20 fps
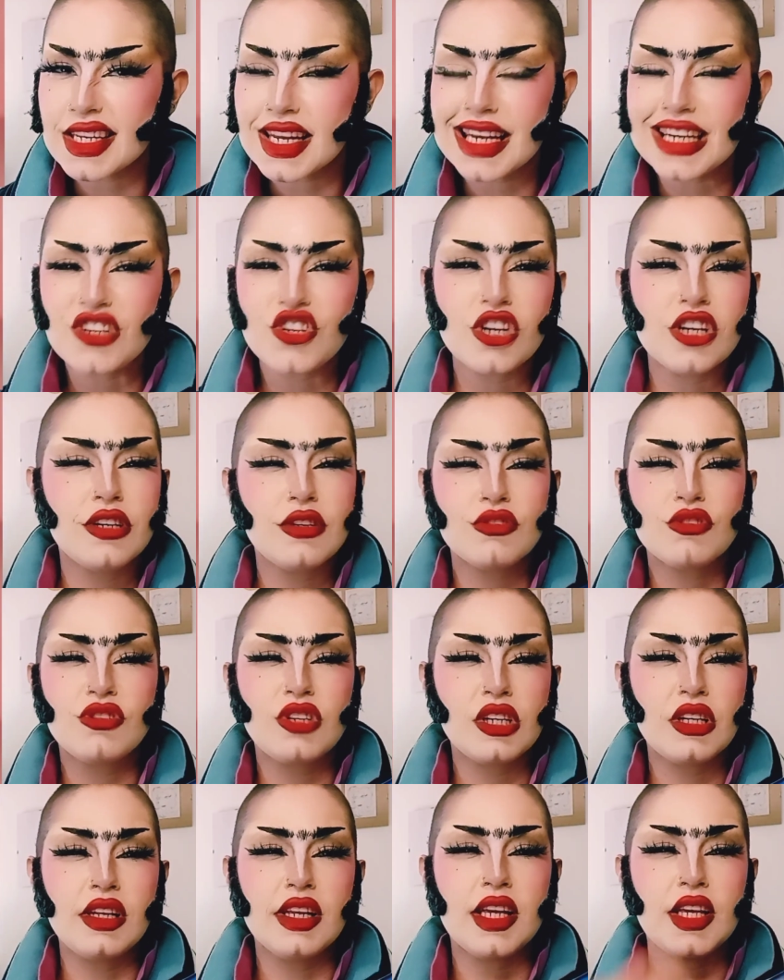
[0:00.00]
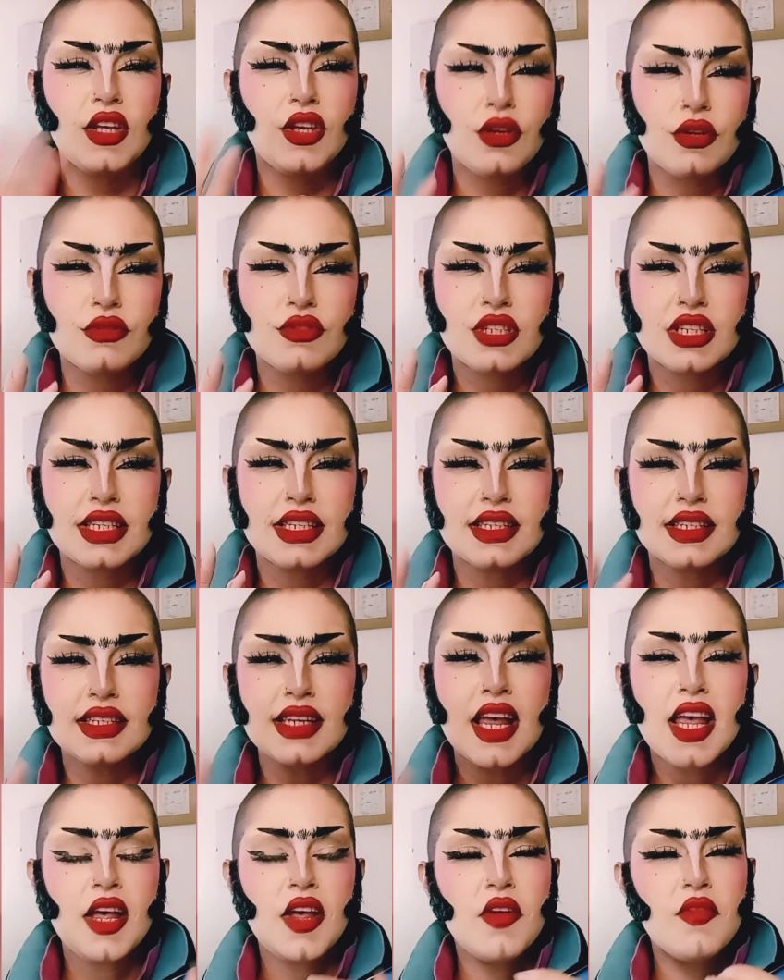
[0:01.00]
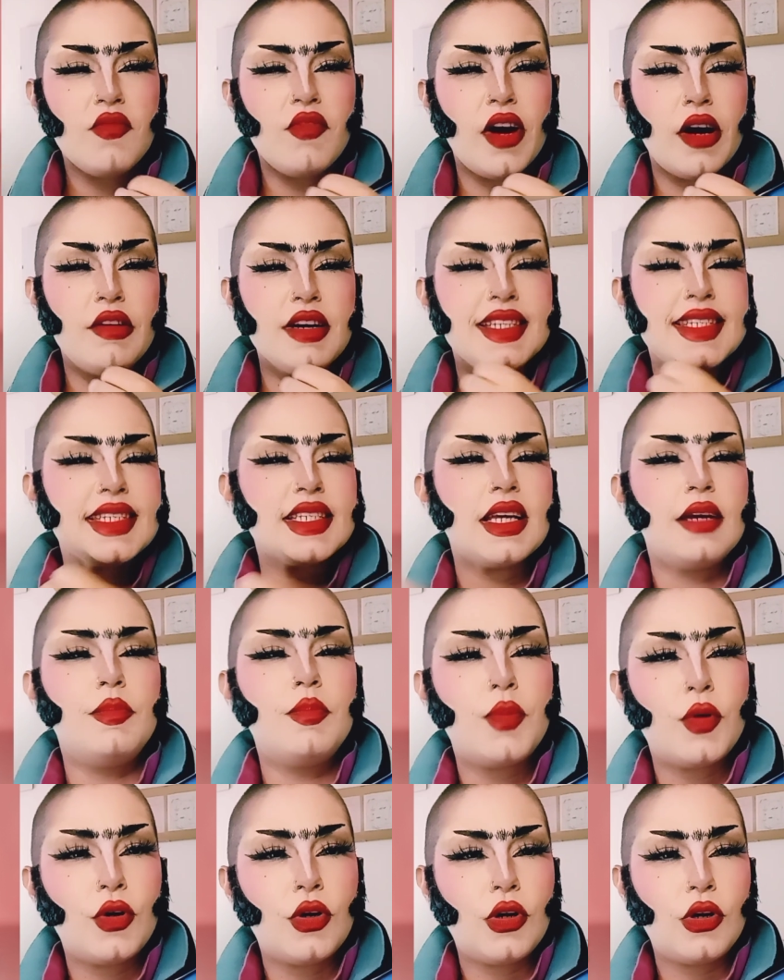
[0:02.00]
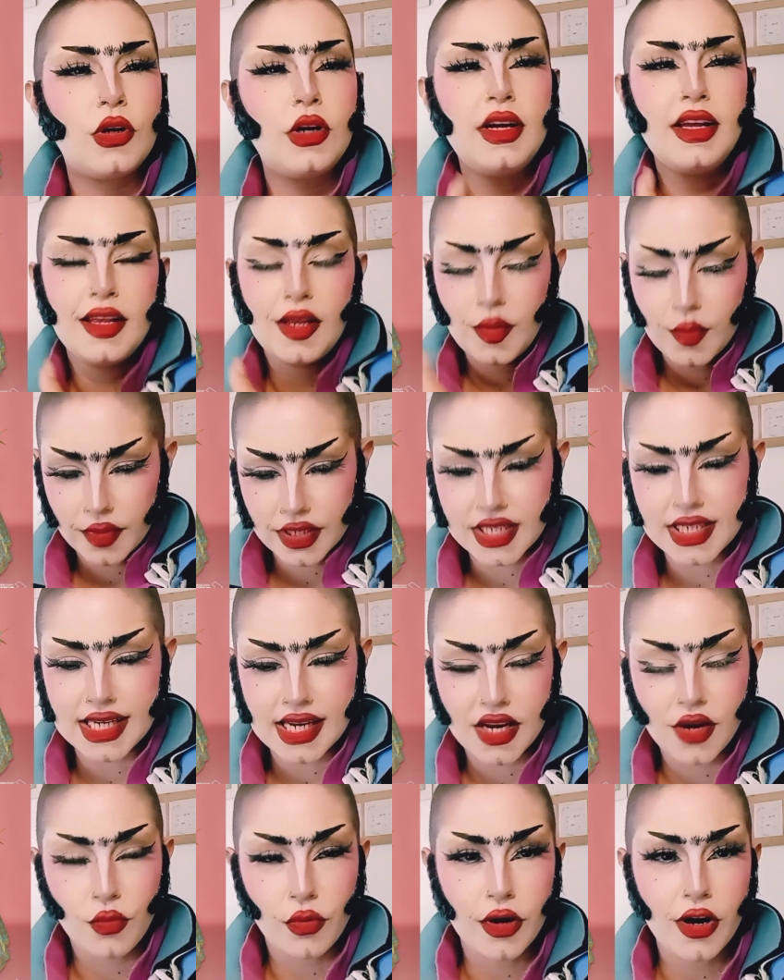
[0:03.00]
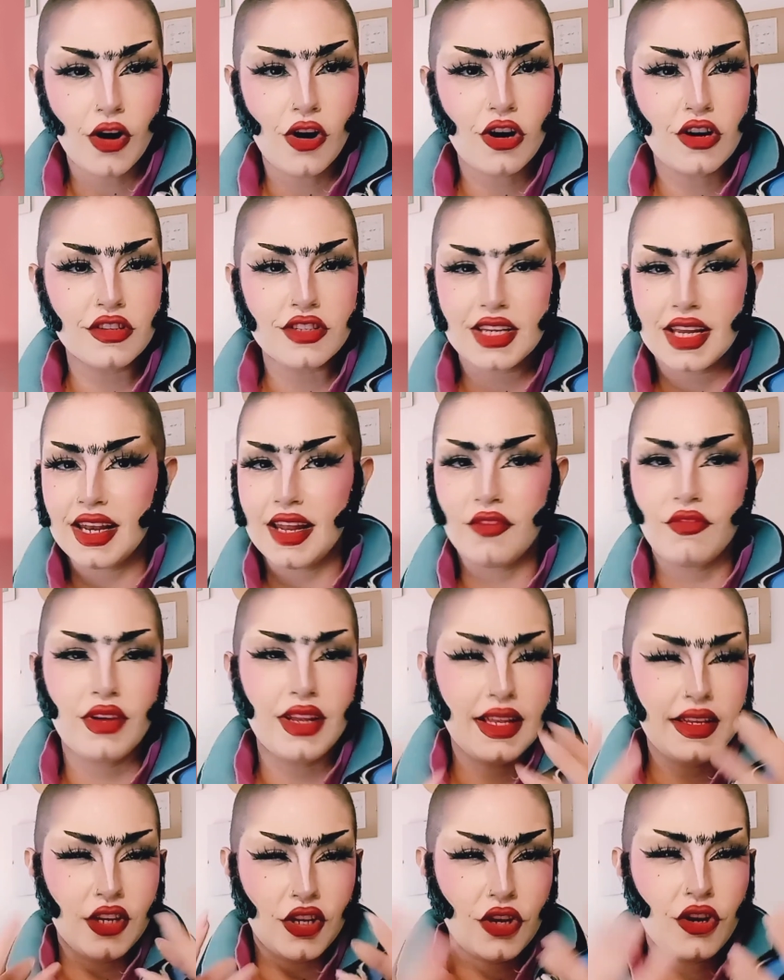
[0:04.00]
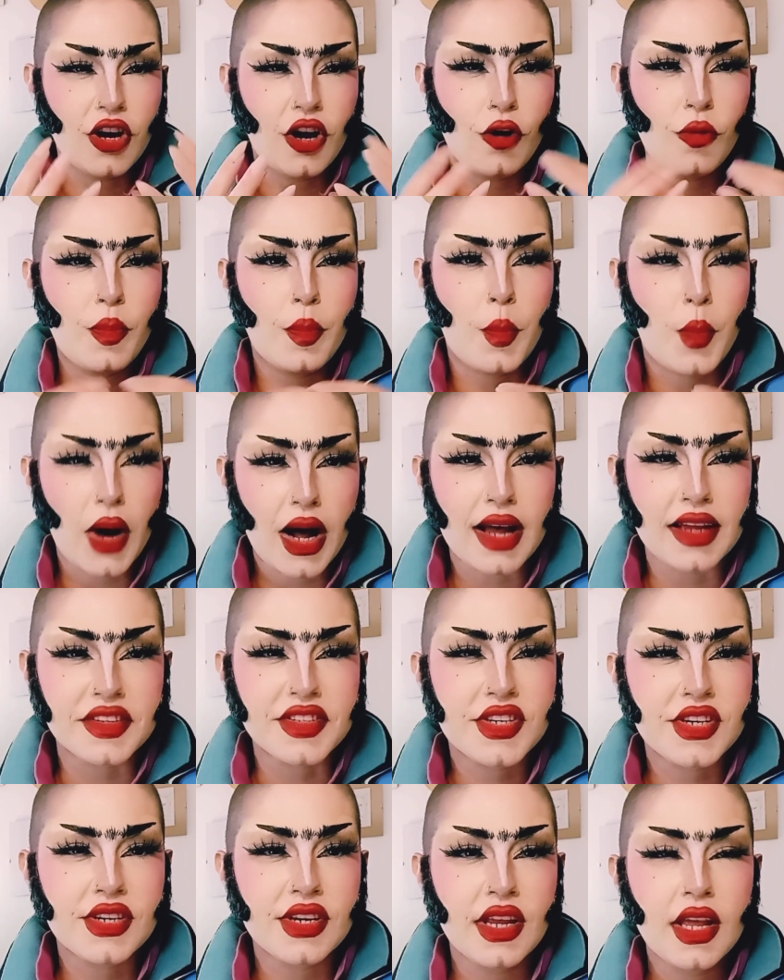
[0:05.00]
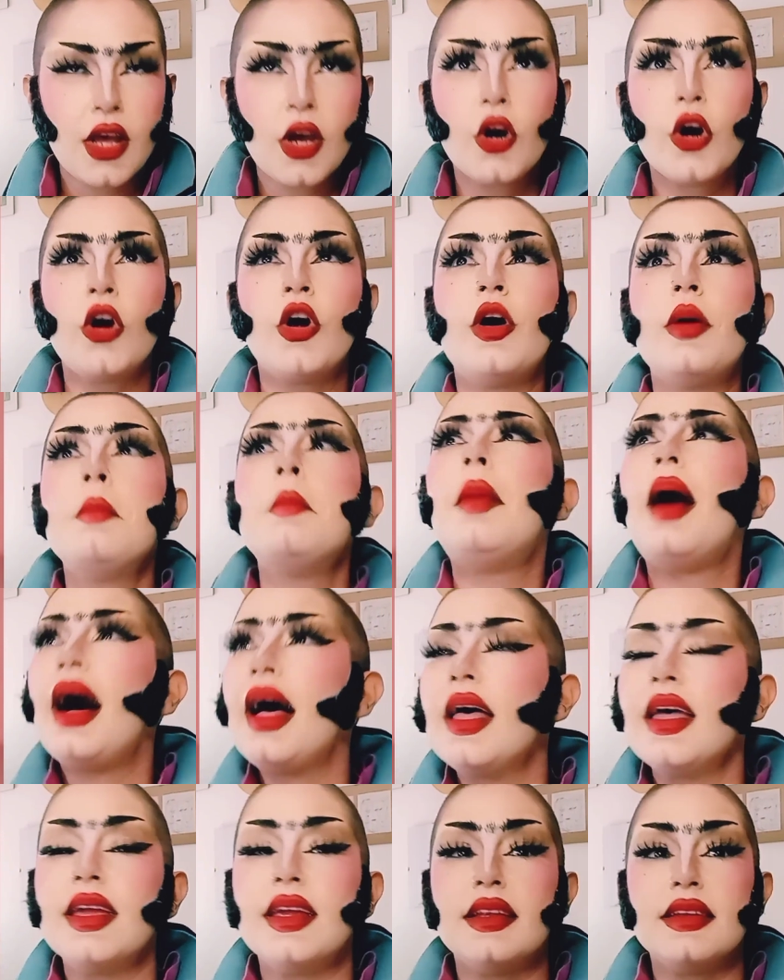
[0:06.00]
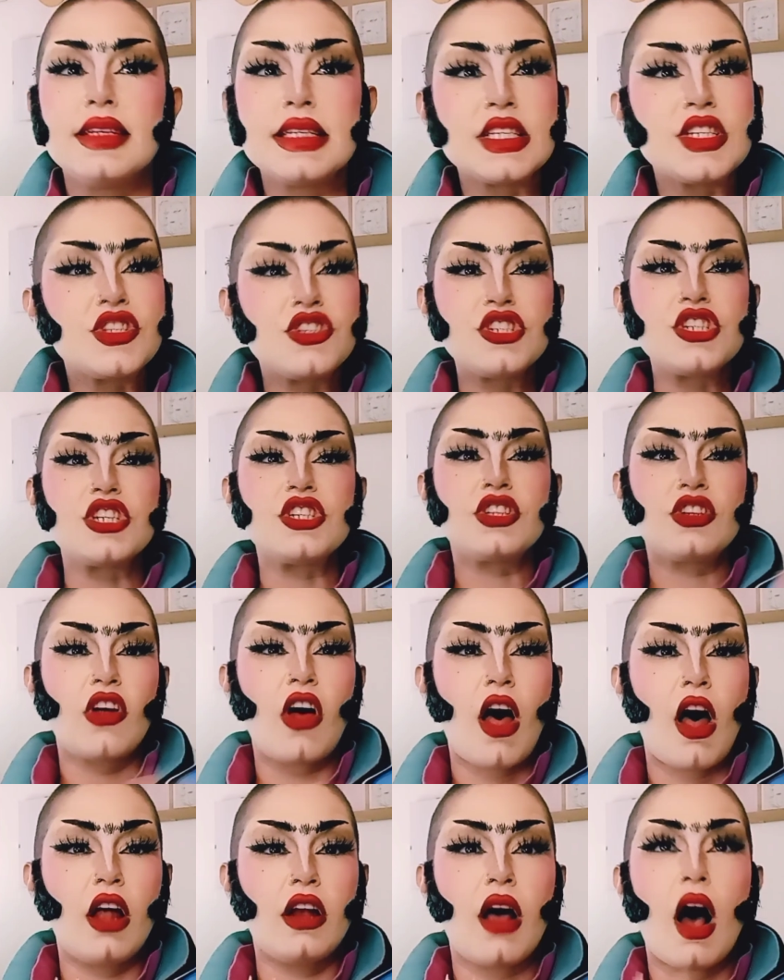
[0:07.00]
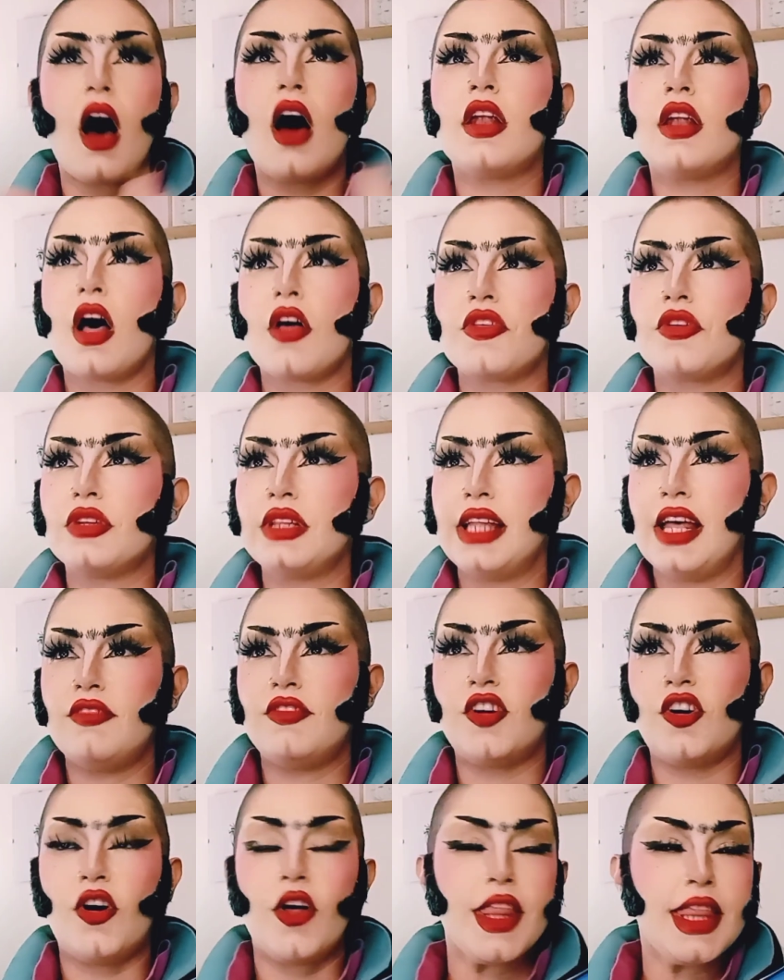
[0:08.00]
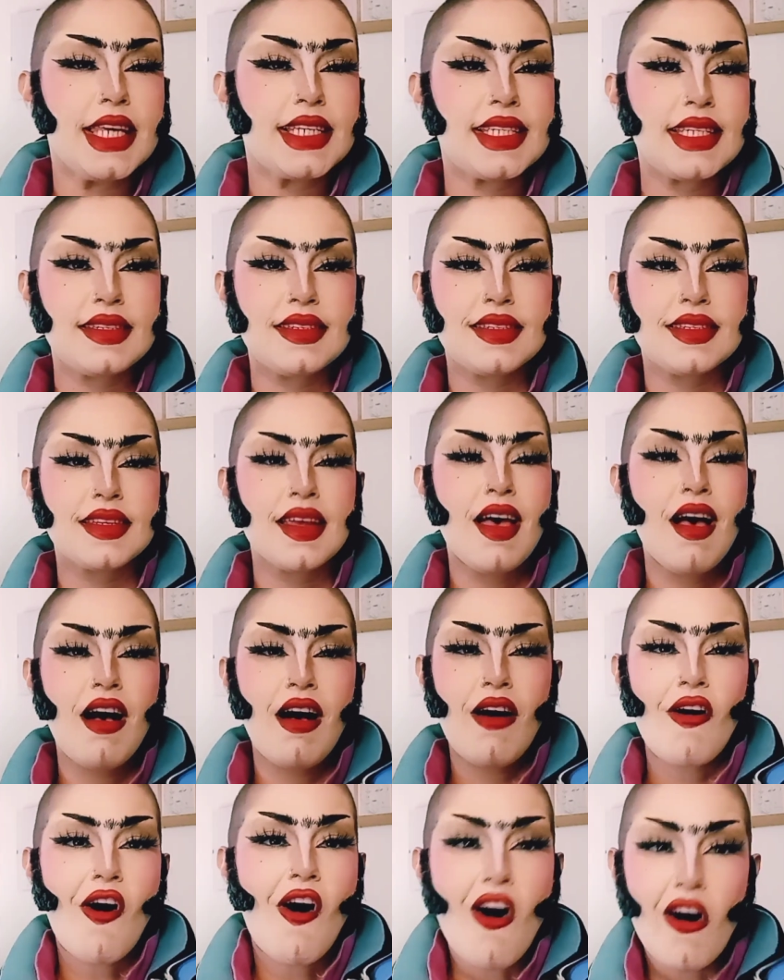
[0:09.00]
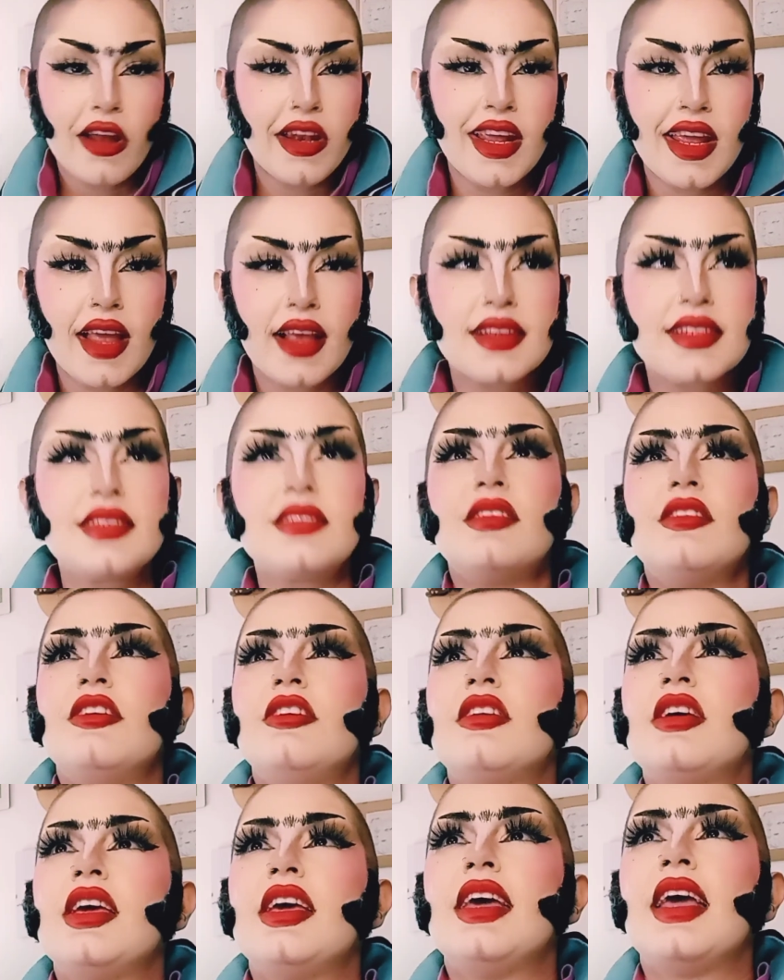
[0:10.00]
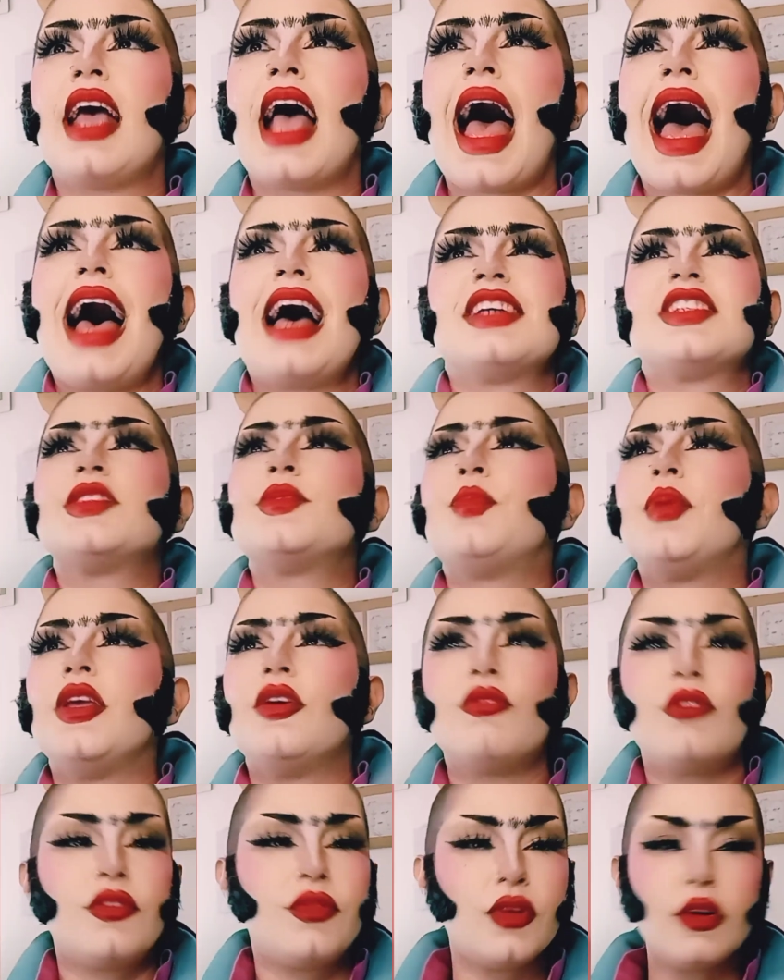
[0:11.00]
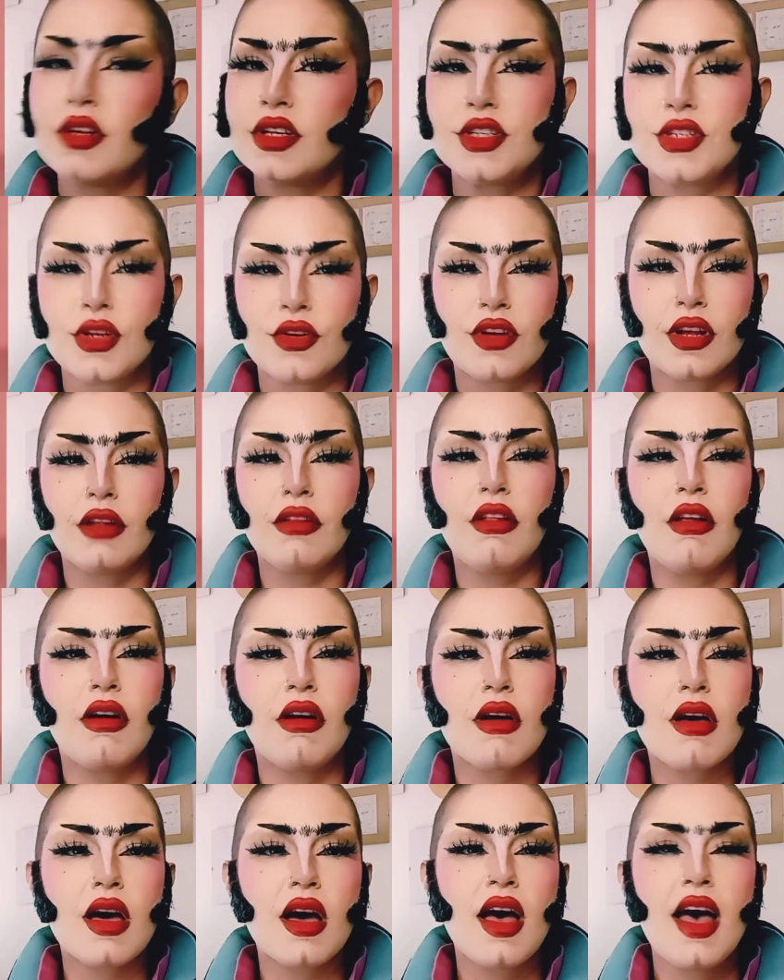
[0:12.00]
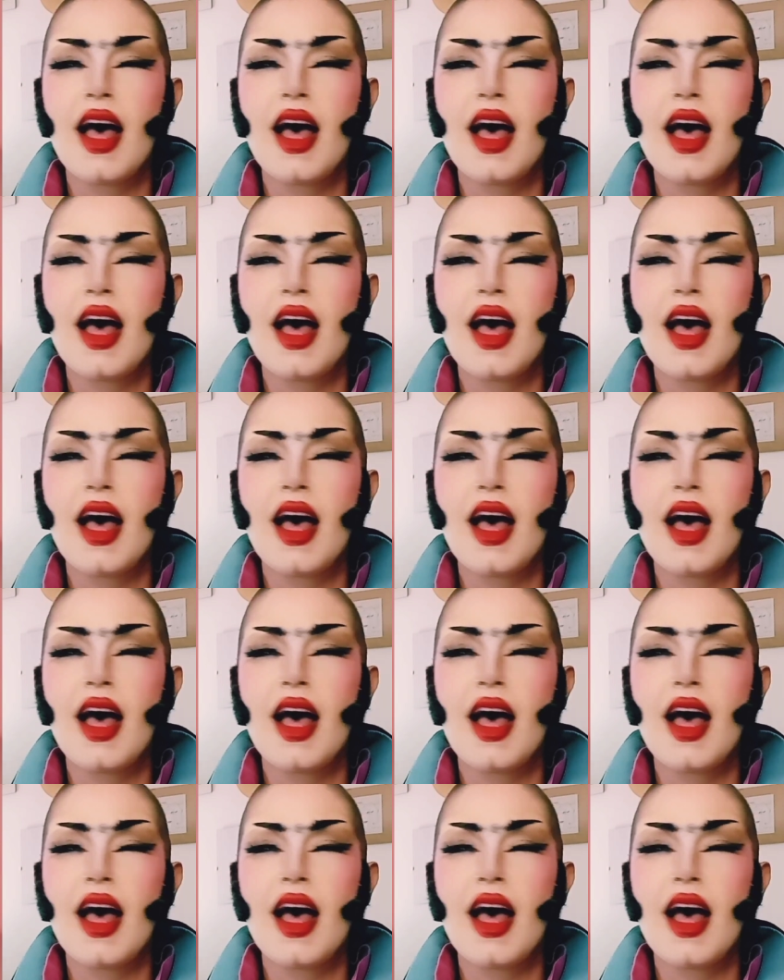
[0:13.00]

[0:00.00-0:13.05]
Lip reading: She usually uses very simple materials and you know, but her mind is just on another level. This is Onyx looking as beautiful as you can look.